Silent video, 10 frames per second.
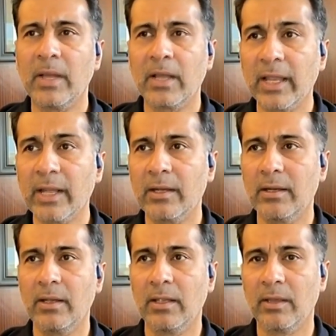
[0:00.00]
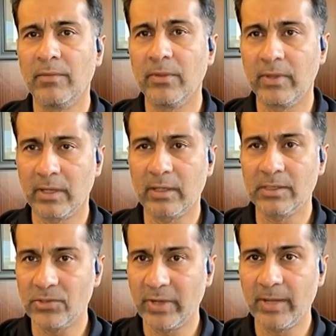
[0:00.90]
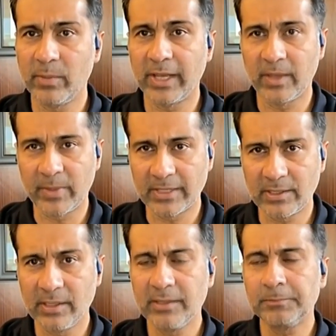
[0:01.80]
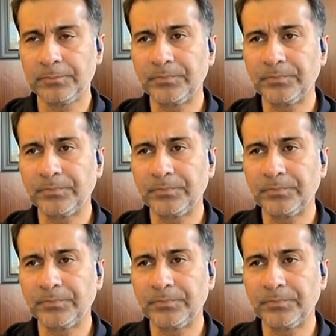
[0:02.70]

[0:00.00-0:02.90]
again, we were constrained by capacity,